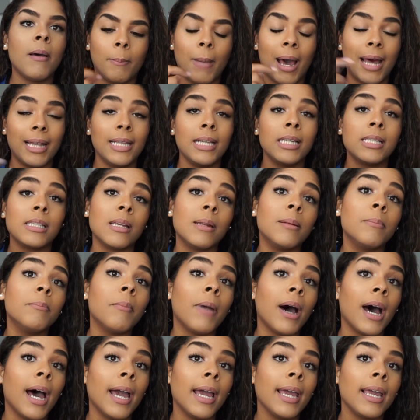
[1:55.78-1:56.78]
At least in
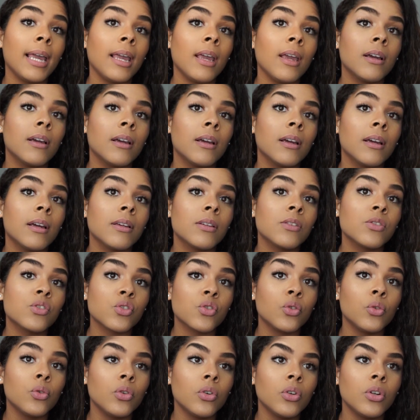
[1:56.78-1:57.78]
my
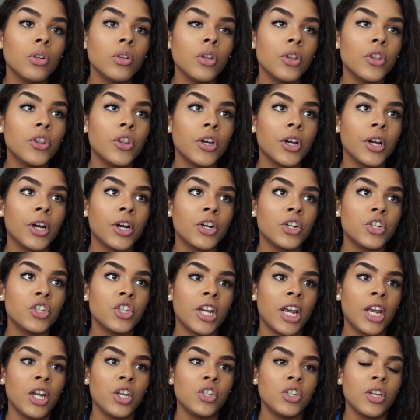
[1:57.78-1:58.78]
school, they're
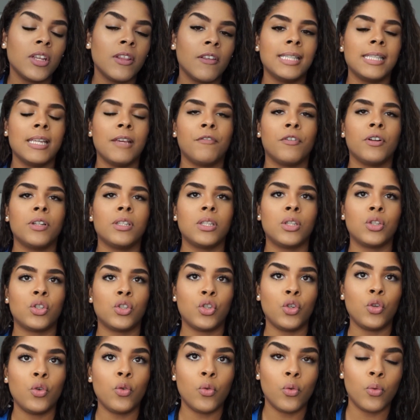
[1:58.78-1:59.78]
changing. Let's say for
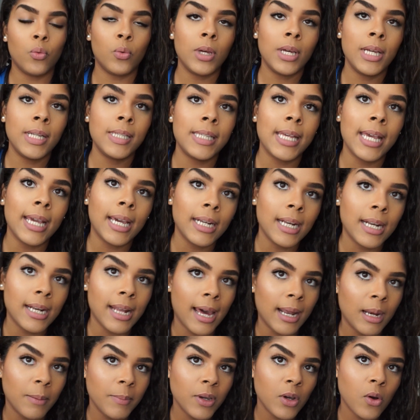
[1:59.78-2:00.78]
instance you take an
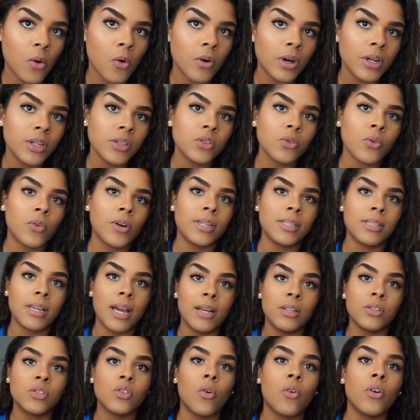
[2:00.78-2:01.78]
anatomy course or a
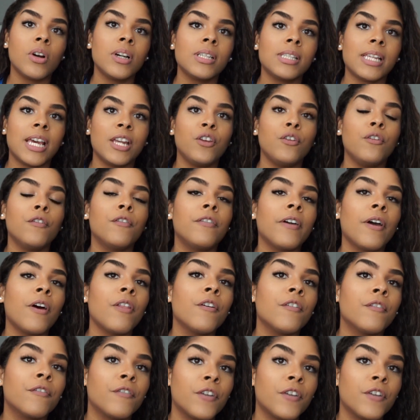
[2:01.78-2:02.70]
science course and you fail the